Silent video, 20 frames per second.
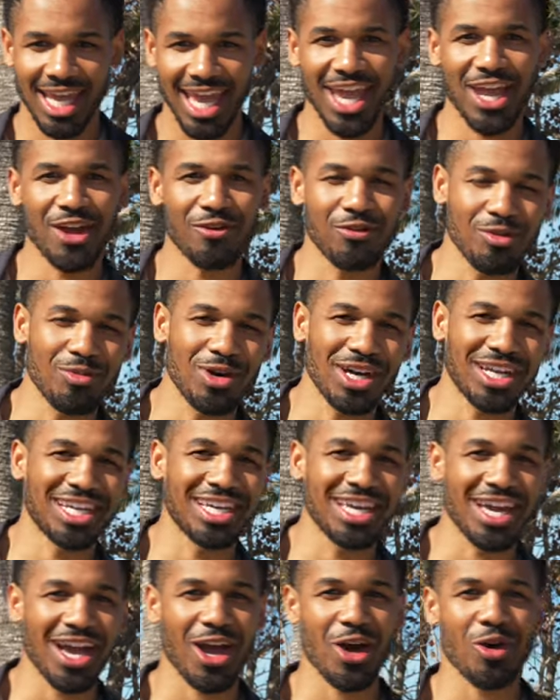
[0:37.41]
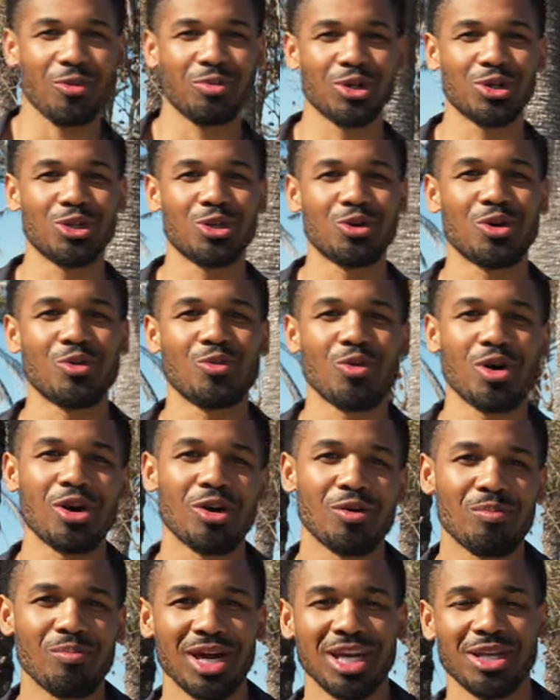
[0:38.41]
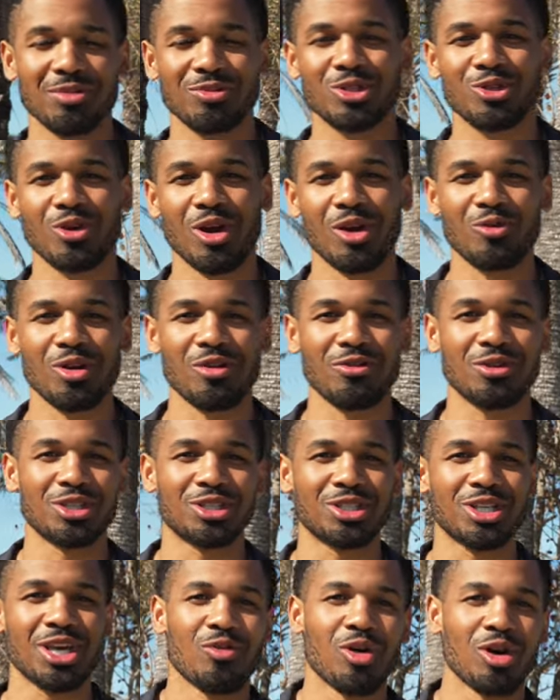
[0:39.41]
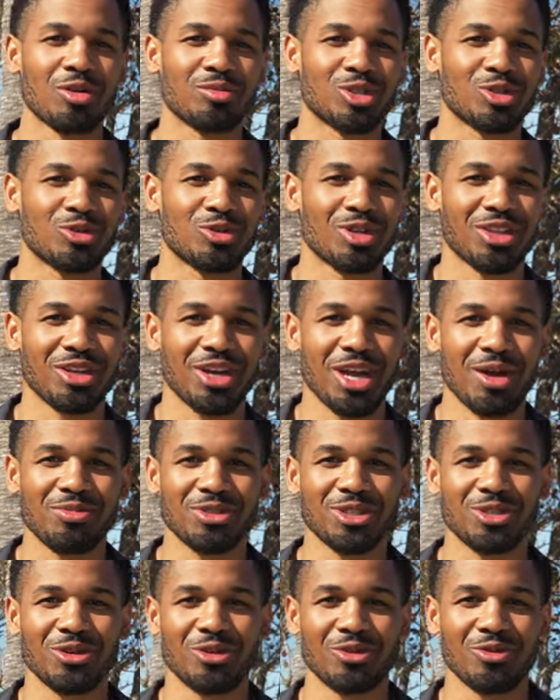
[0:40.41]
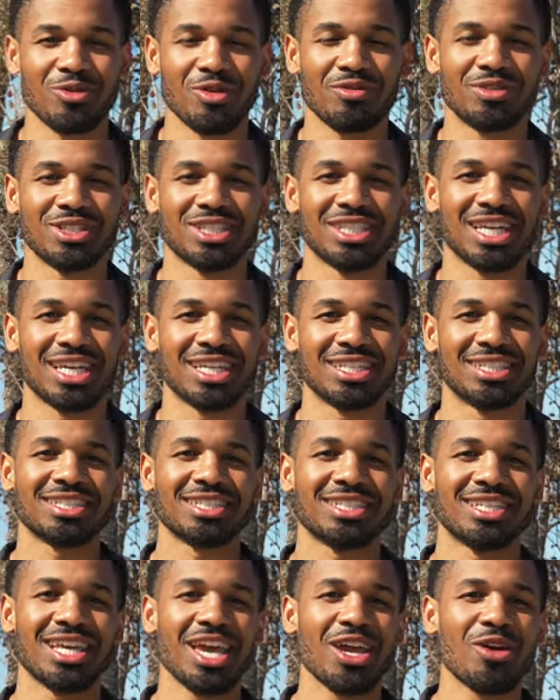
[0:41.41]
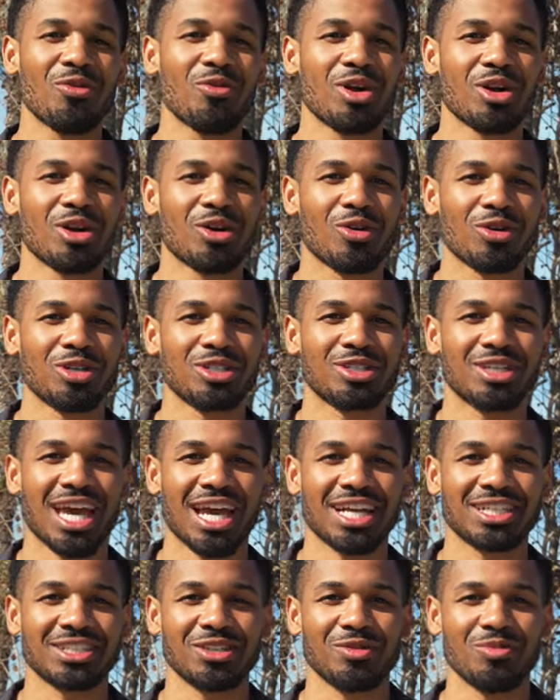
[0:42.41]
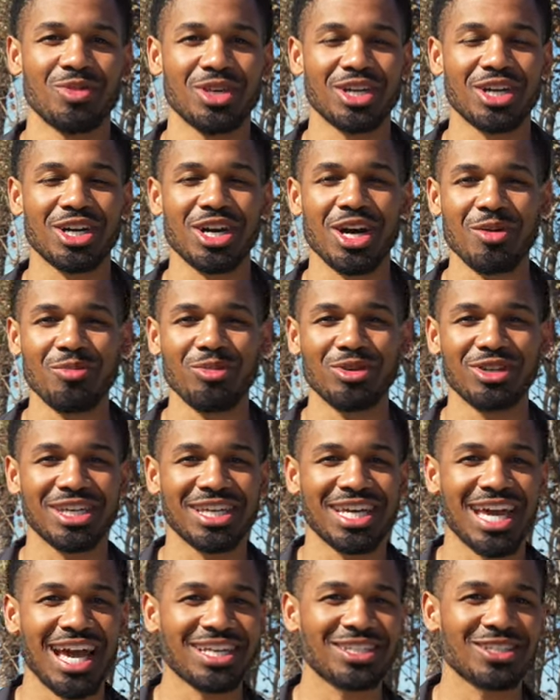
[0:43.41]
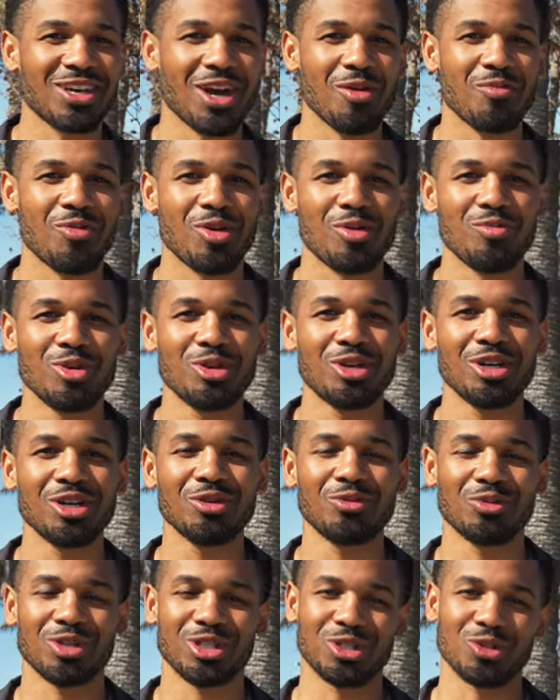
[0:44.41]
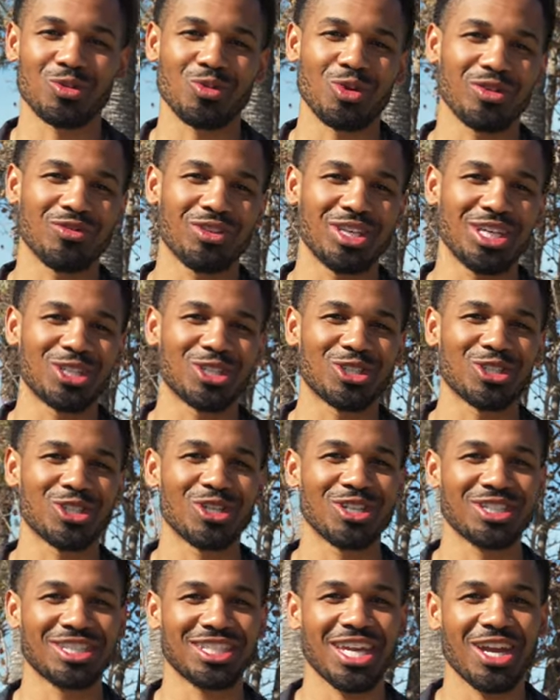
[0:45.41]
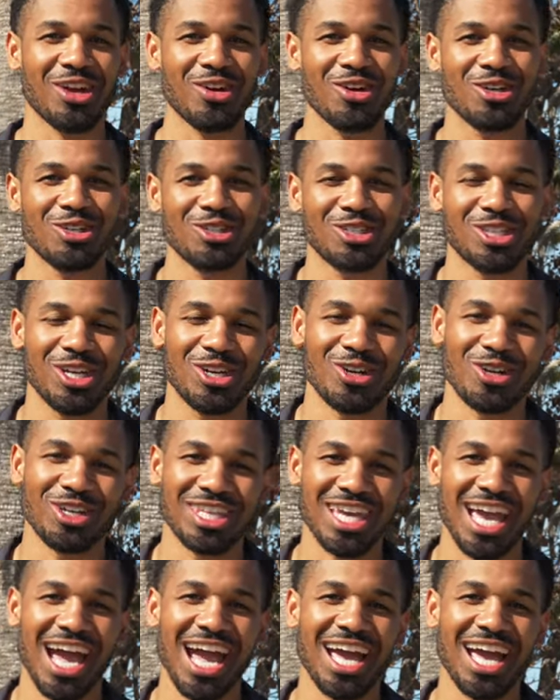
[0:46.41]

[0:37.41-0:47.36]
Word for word: Hey everybody, I hope you're doing well. My name is Grant Rivers. Welcome to another episode of the River's Edge. Today we are going to actually be accompanying Ascot Bermuda, which is one of the insurance carriers here on the